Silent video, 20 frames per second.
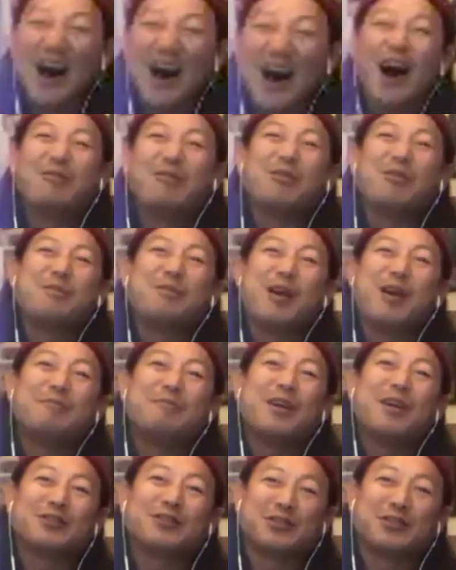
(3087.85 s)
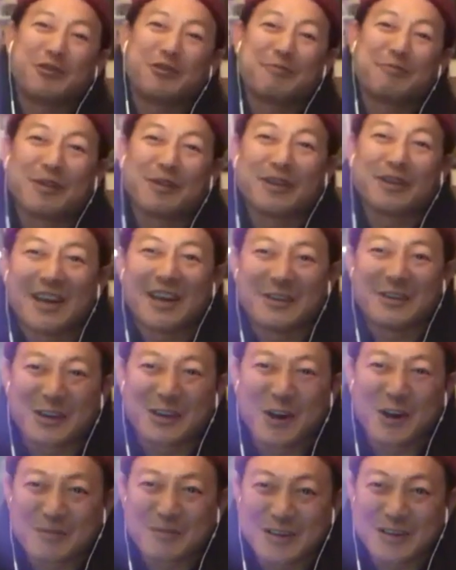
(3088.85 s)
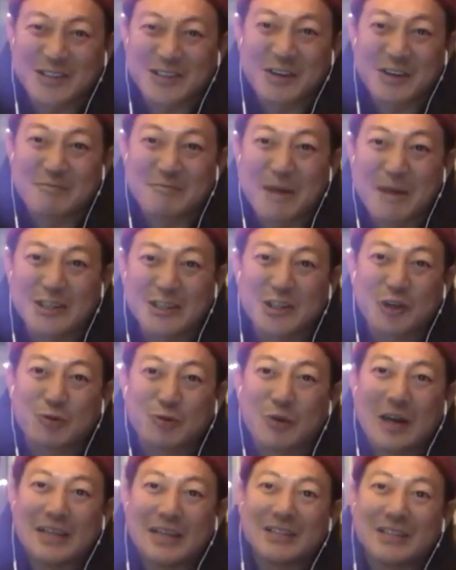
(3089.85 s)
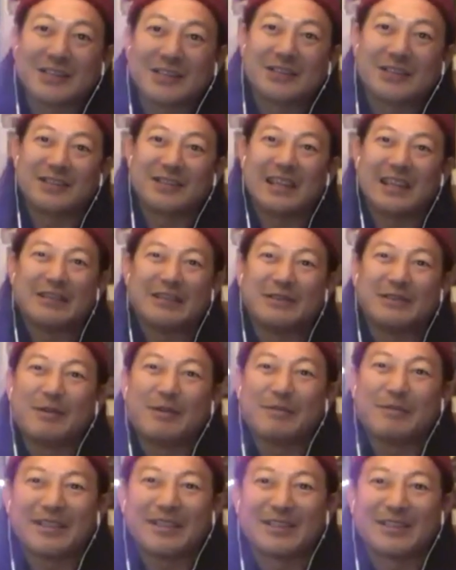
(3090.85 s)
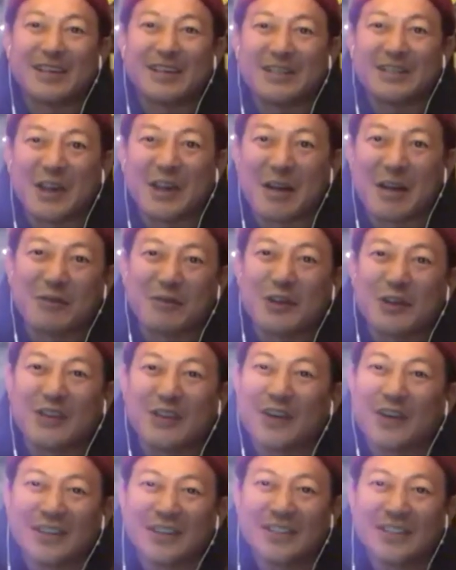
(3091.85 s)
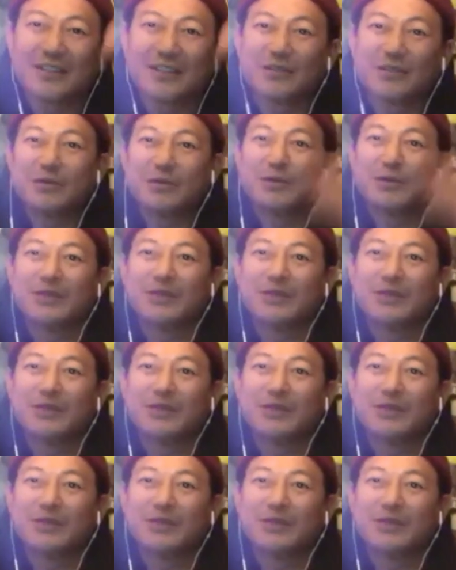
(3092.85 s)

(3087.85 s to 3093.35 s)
would be a male stripper. I would call myself Magic Rice. That would be my stage. Now, I've already thought this through.